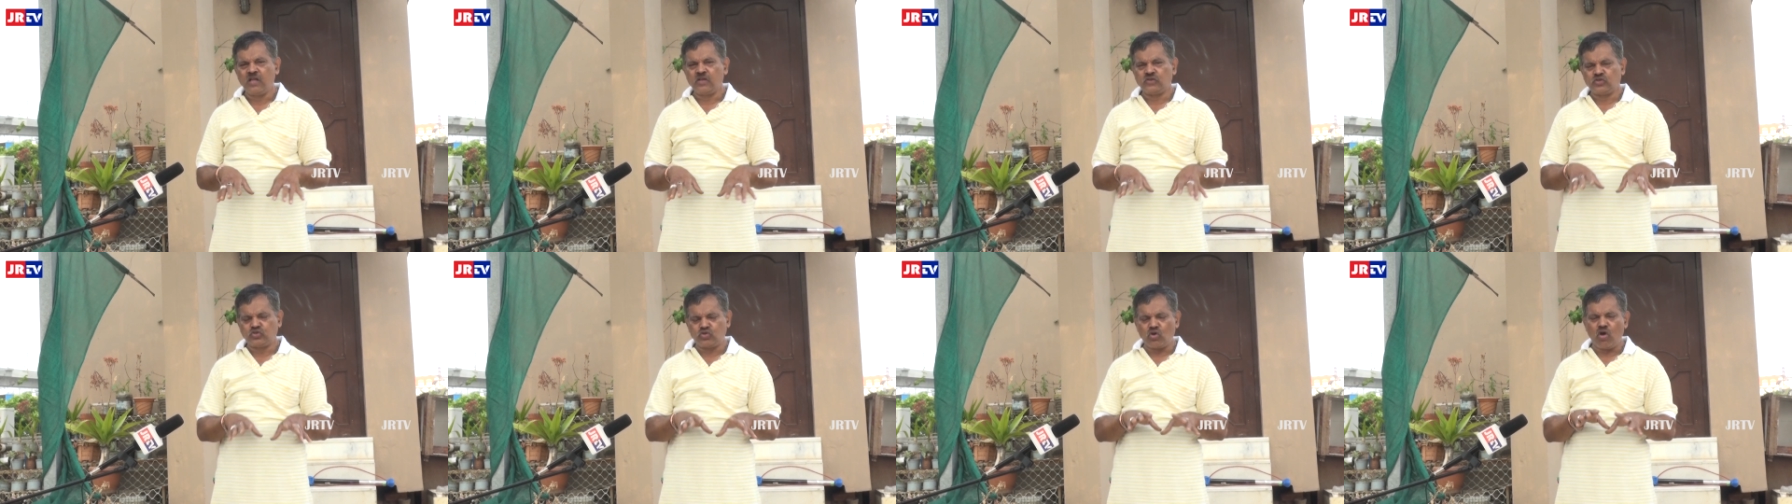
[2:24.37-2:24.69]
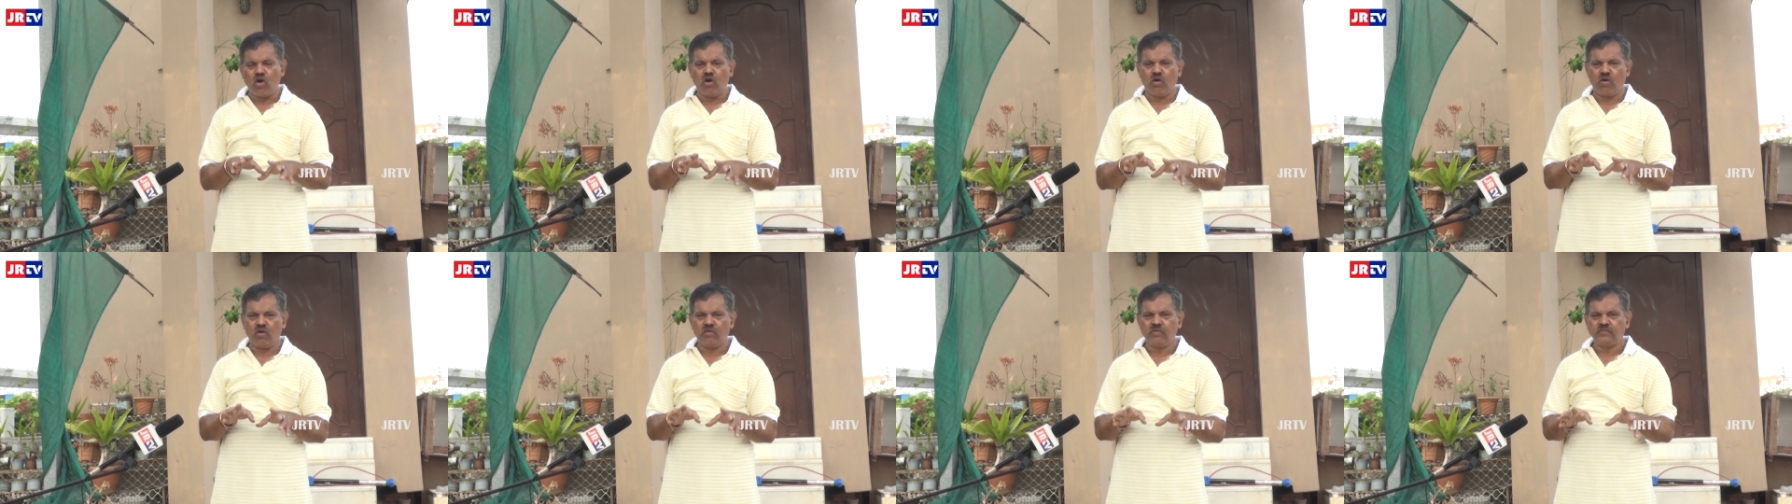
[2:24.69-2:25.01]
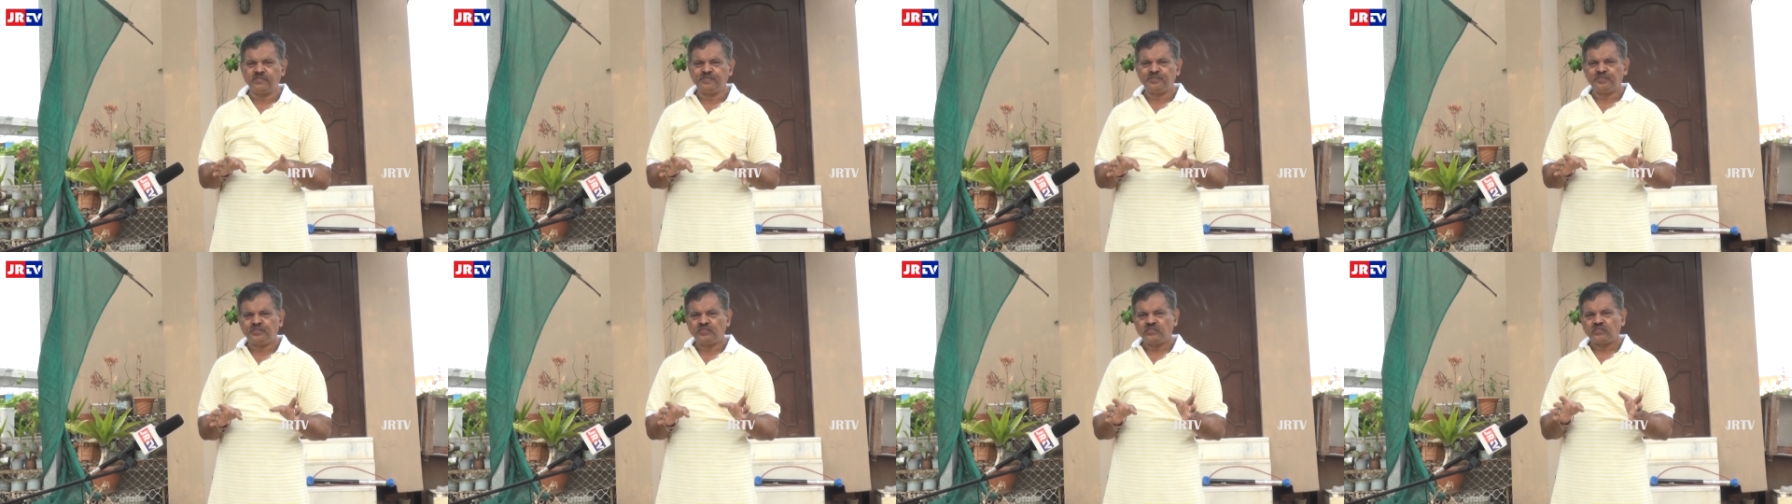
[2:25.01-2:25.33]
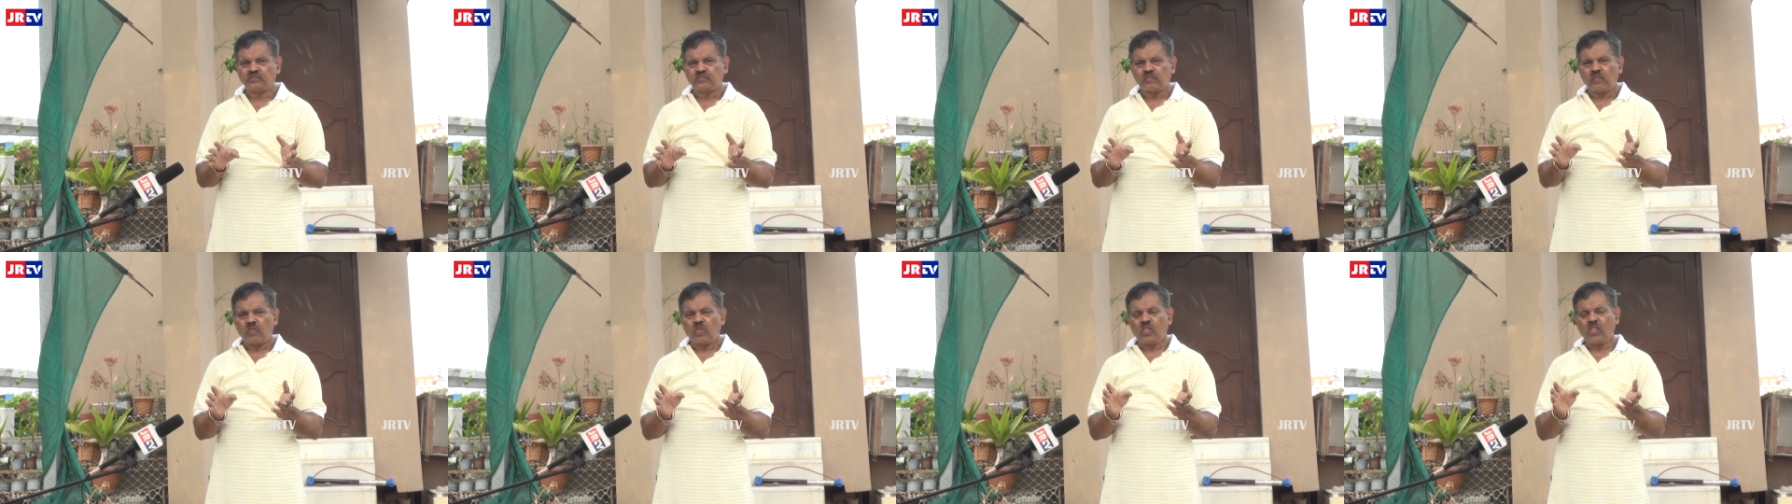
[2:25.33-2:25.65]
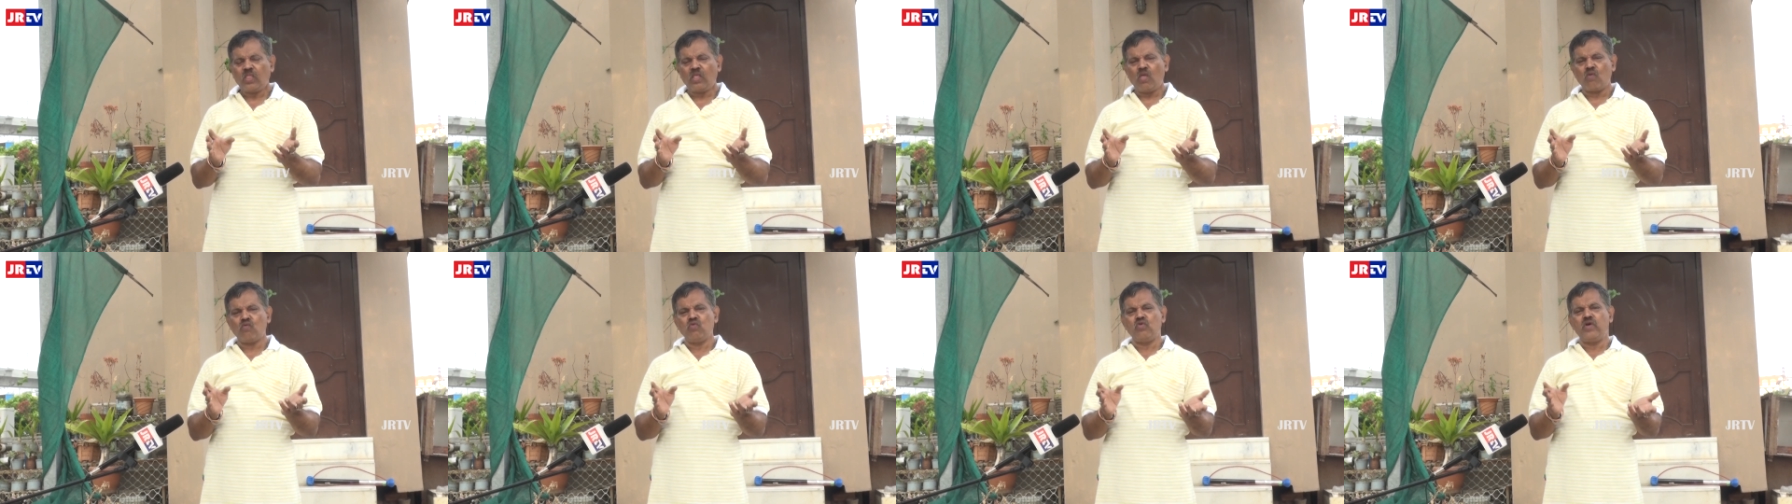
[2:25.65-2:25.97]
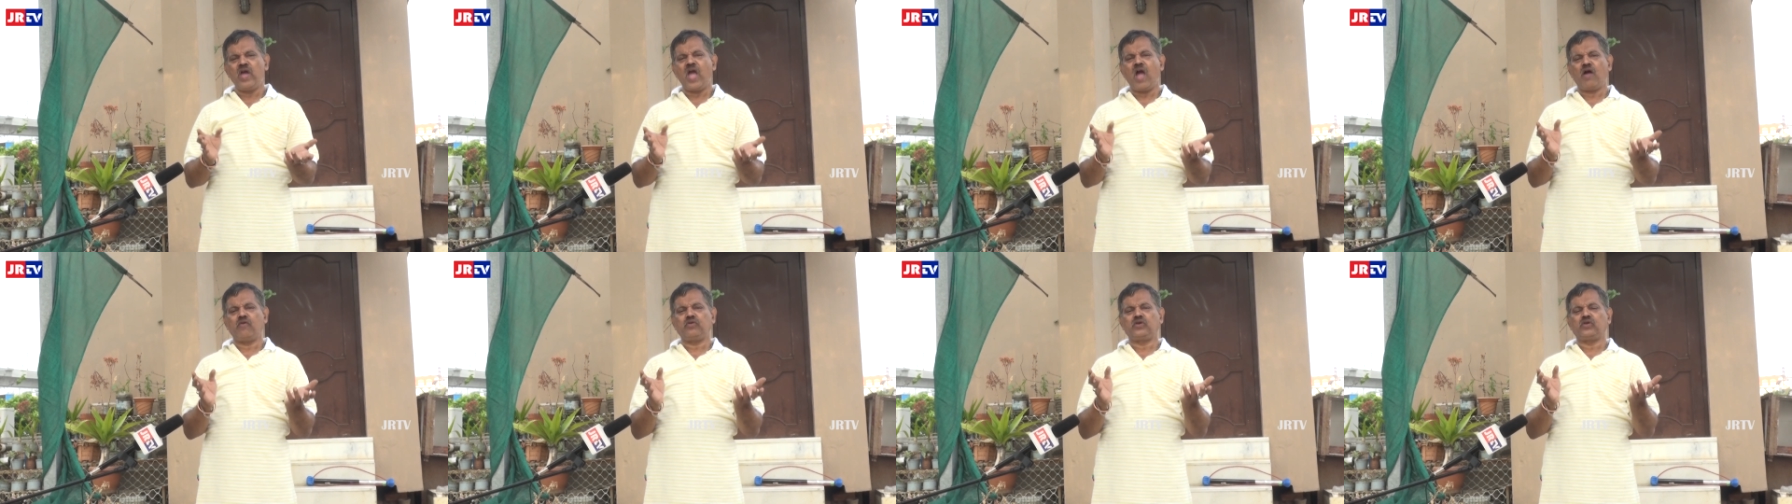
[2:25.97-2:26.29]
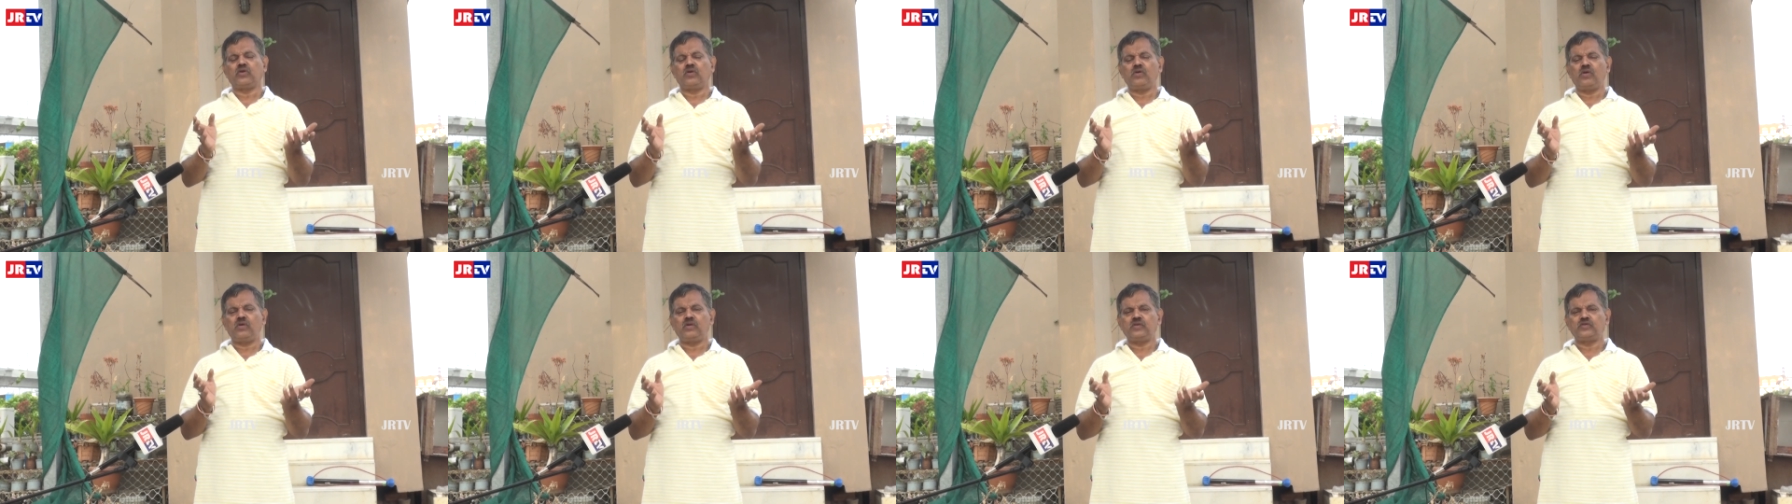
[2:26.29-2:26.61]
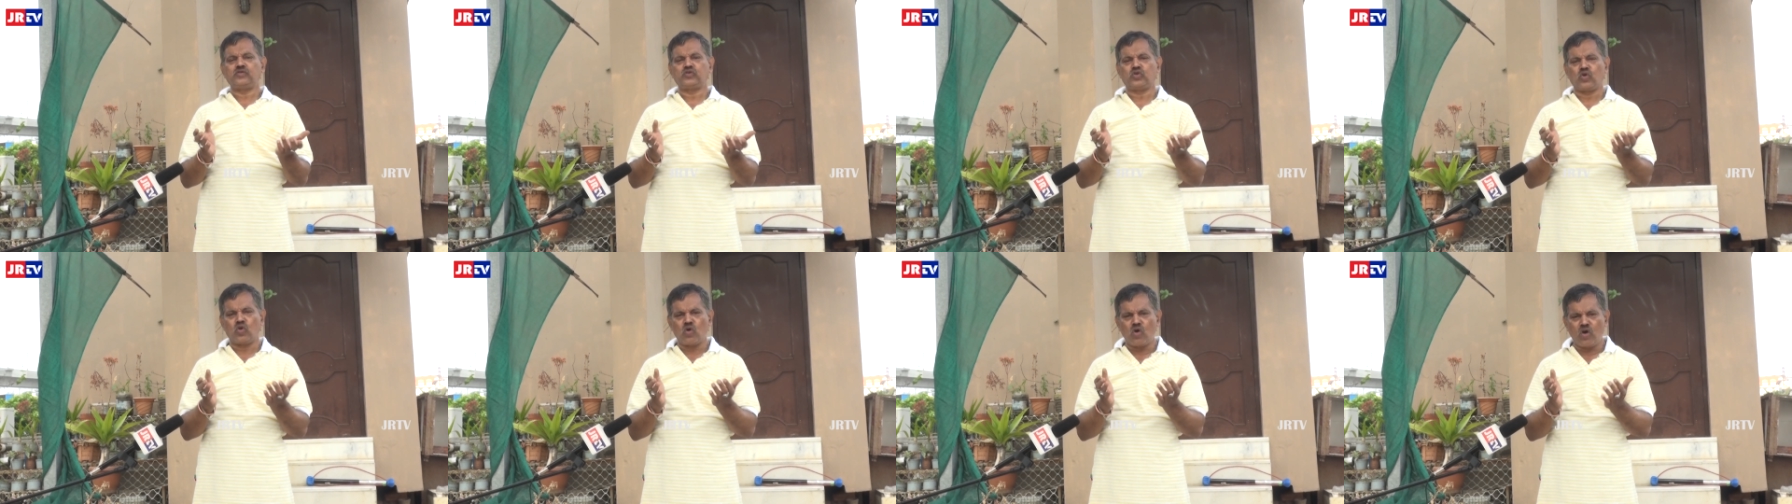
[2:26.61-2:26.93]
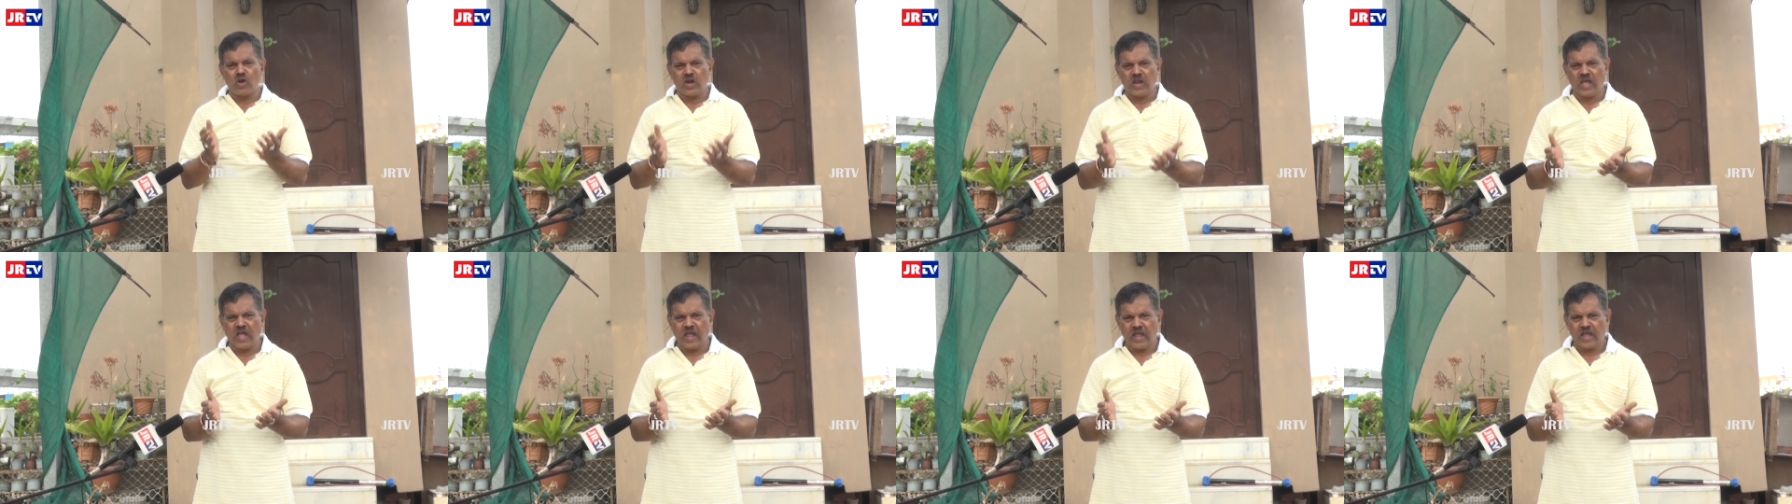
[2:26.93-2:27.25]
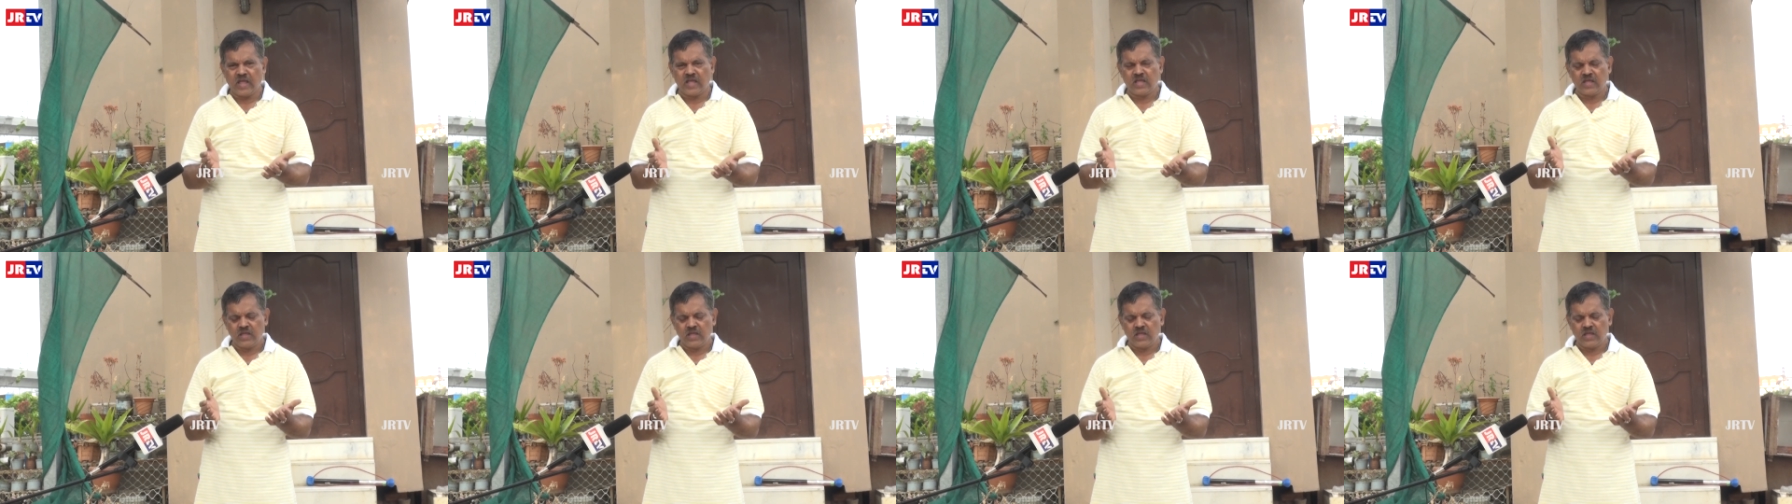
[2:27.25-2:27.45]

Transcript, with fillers: So you have to slowly,